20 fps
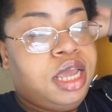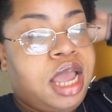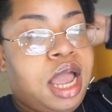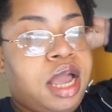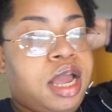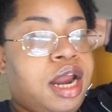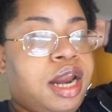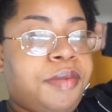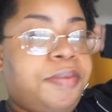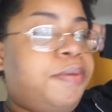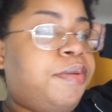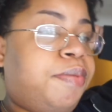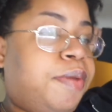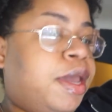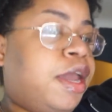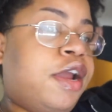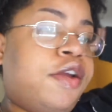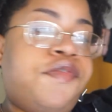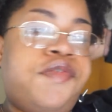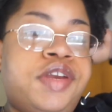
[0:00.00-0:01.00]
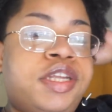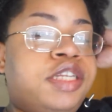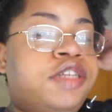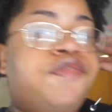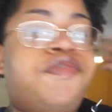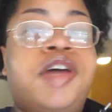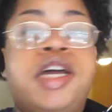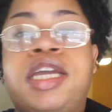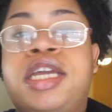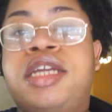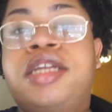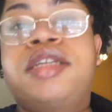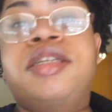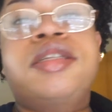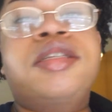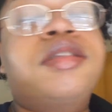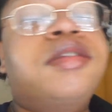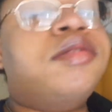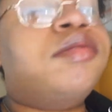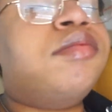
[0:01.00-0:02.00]
I gotta prepare for this
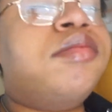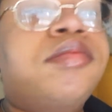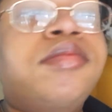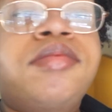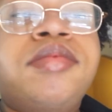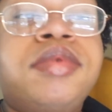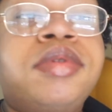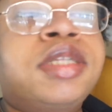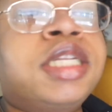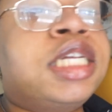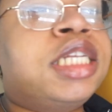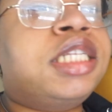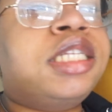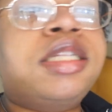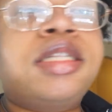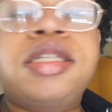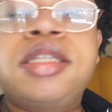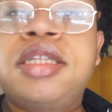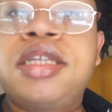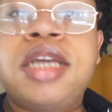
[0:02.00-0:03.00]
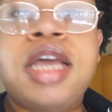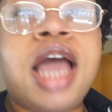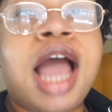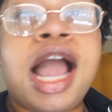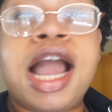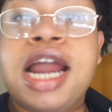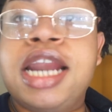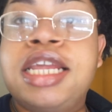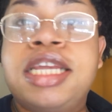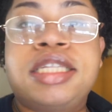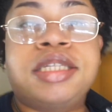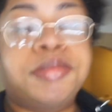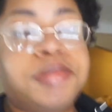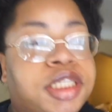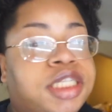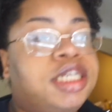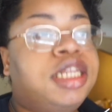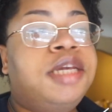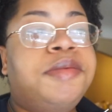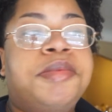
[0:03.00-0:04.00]
fucking list. I gotta get some
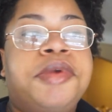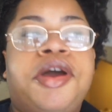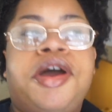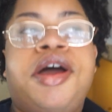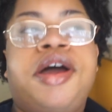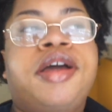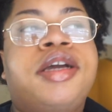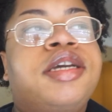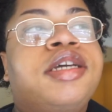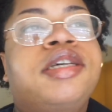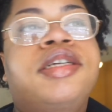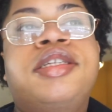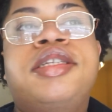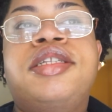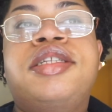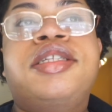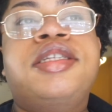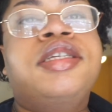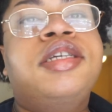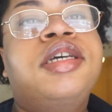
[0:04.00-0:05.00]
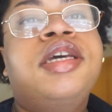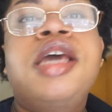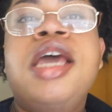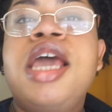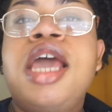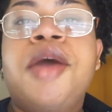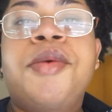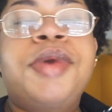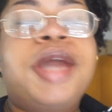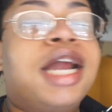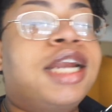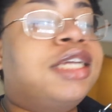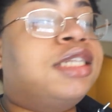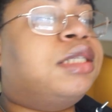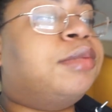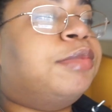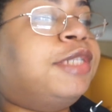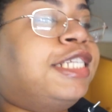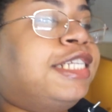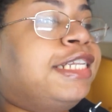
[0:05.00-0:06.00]
sleep, y'all, cause we gotta get
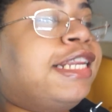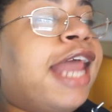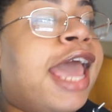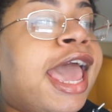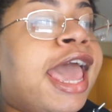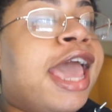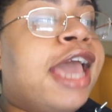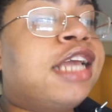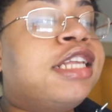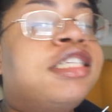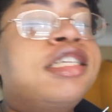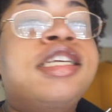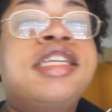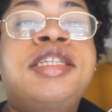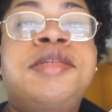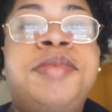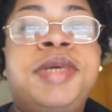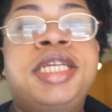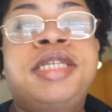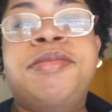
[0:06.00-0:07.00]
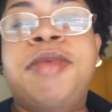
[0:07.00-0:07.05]
some snacks, cause bitch,